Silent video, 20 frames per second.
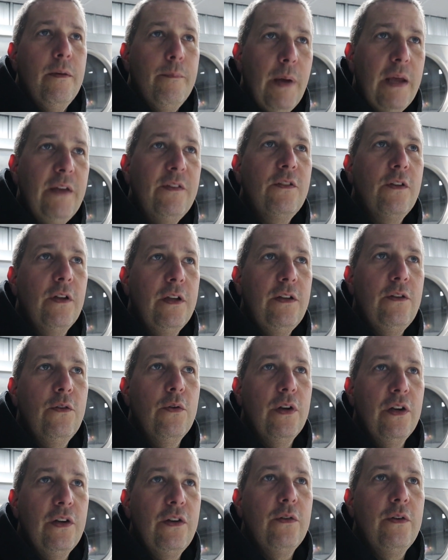basically
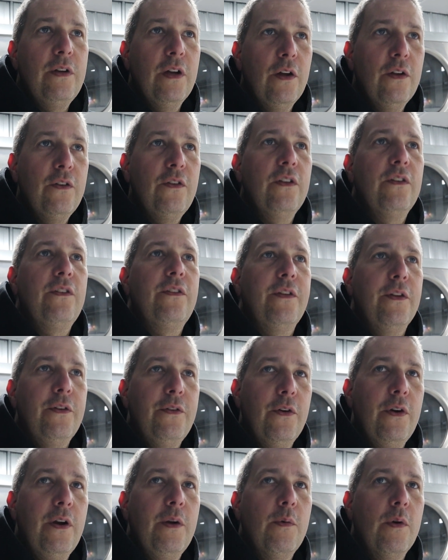doing the due diligence, the
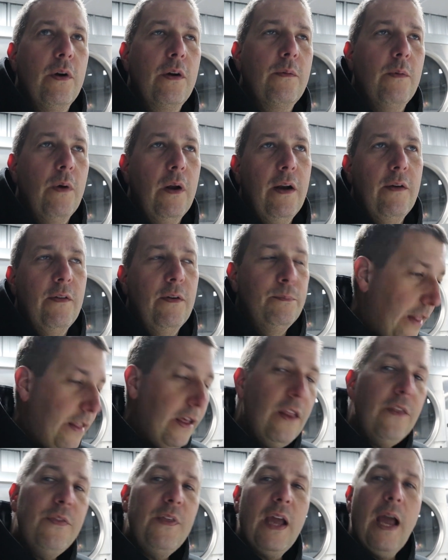dirty work, whatever. Now, the
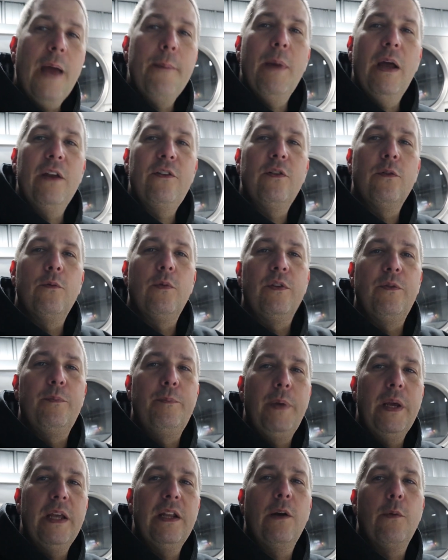other thing I mentioned was
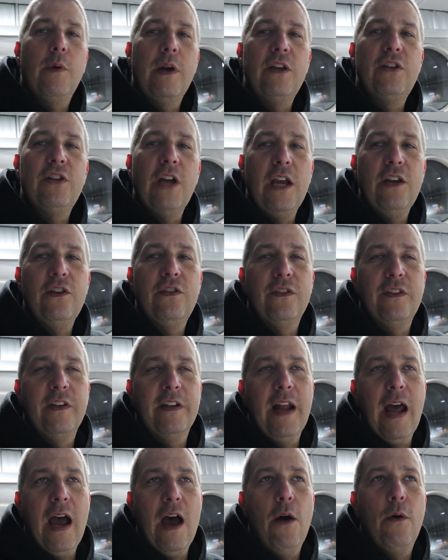being there when he changes
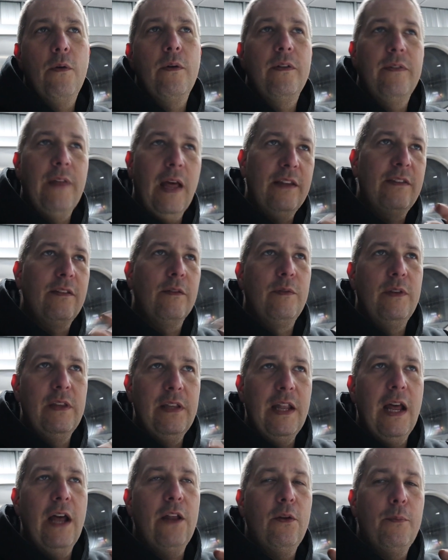it out. That's
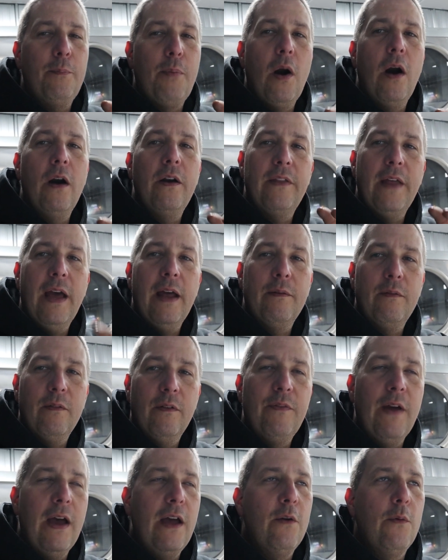another part of that
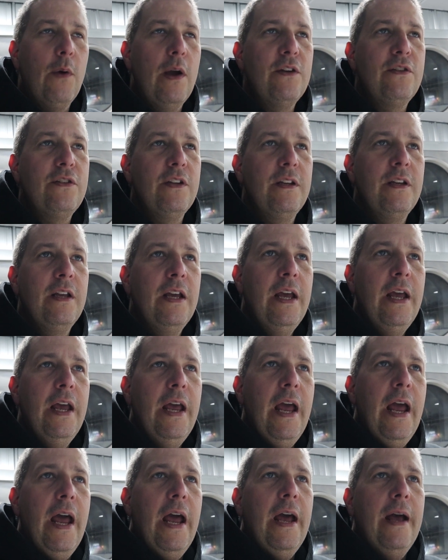evaluation.
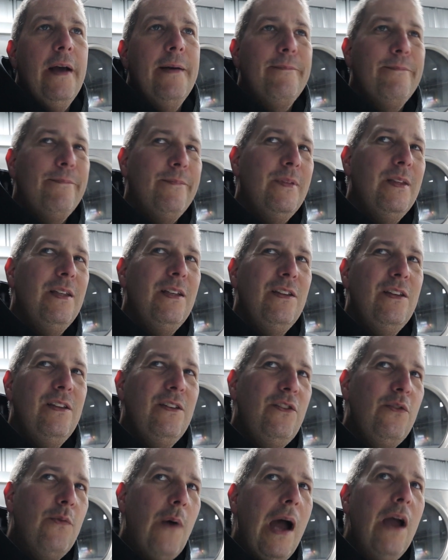
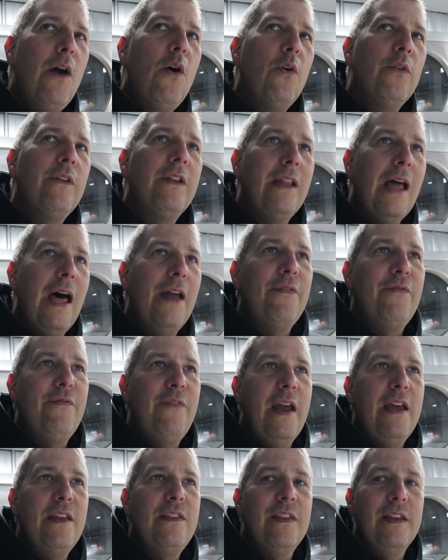Do I hold a lot of
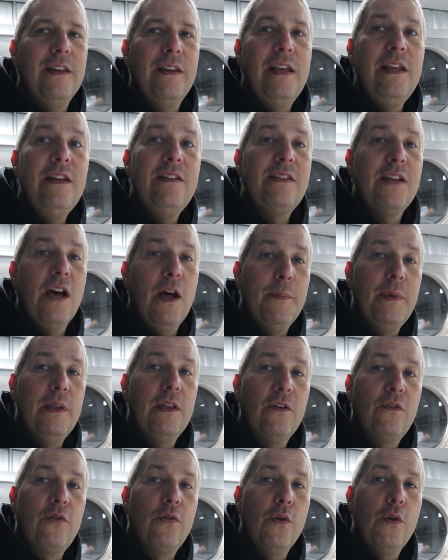faith in he's telling me
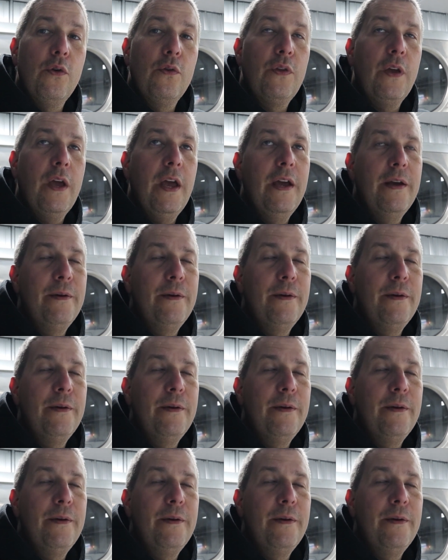the truth?